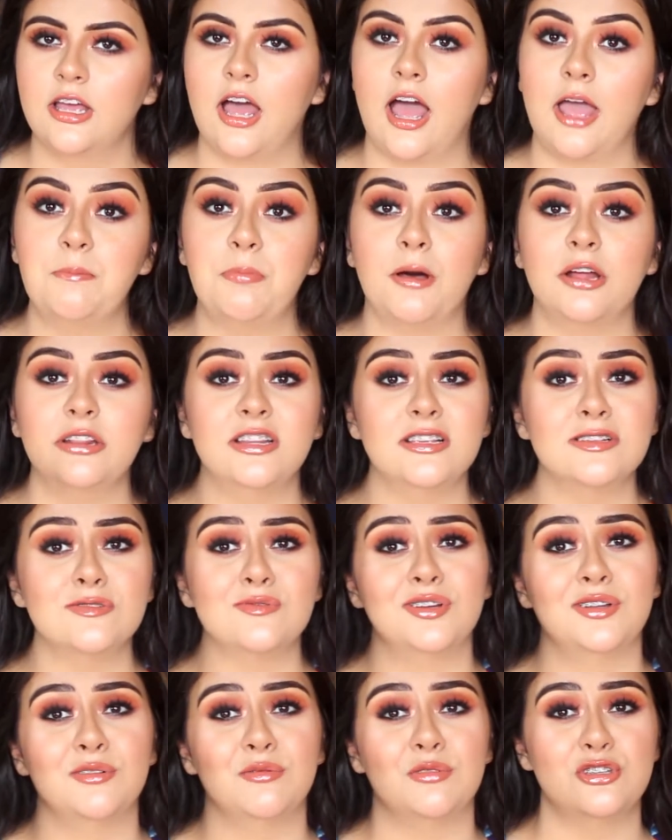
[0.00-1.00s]
I bought this
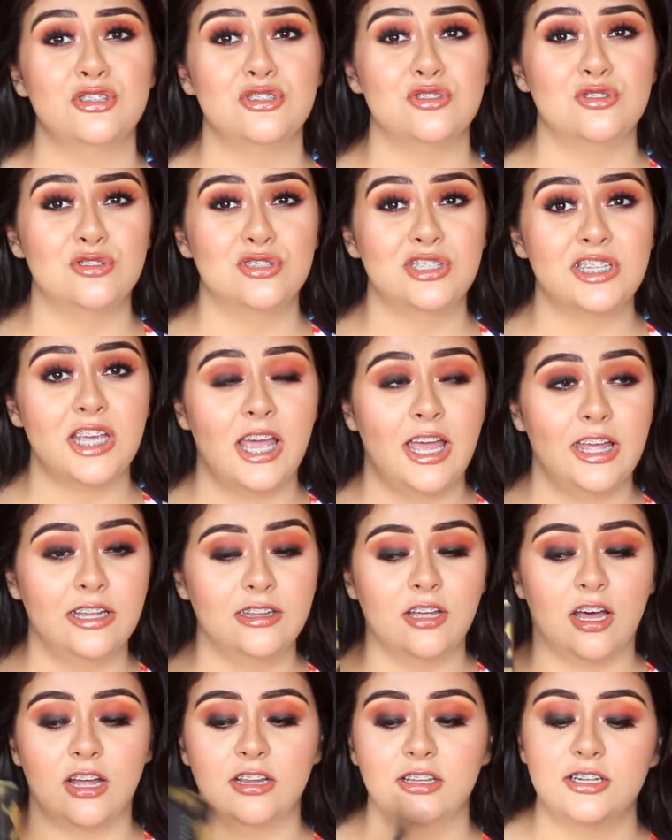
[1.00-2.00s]
when it was
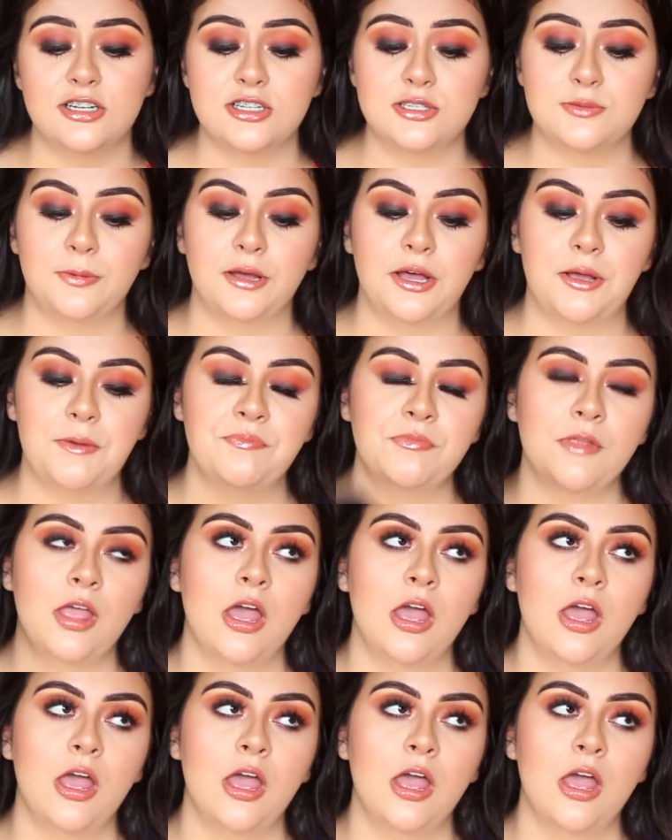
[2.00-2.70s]
$10, but